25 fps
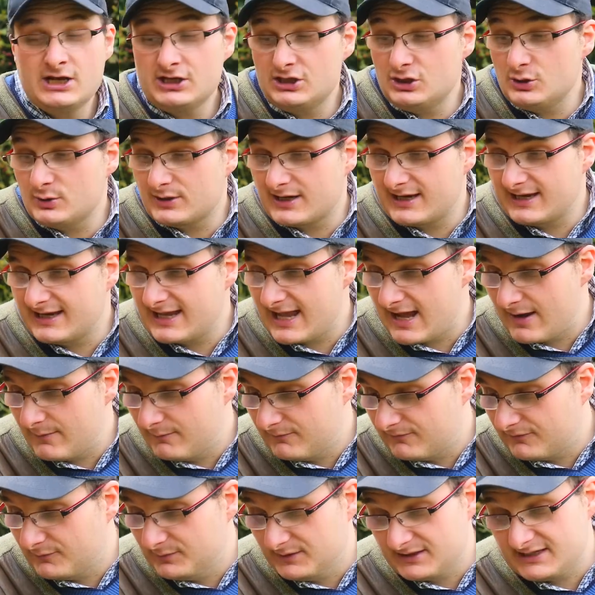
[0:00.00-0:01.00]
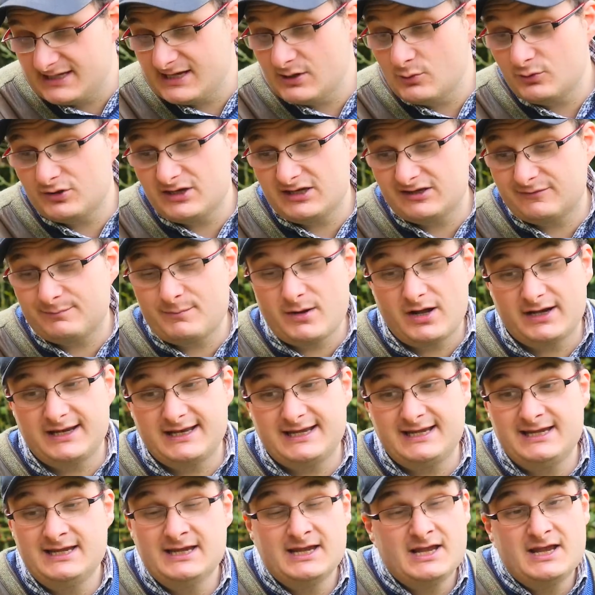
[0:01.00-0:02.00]
You can get them from the Yieldits
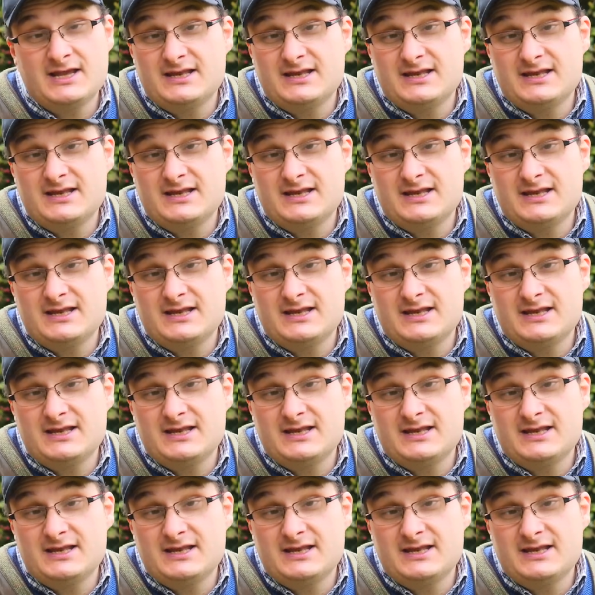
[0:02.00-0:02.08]
money,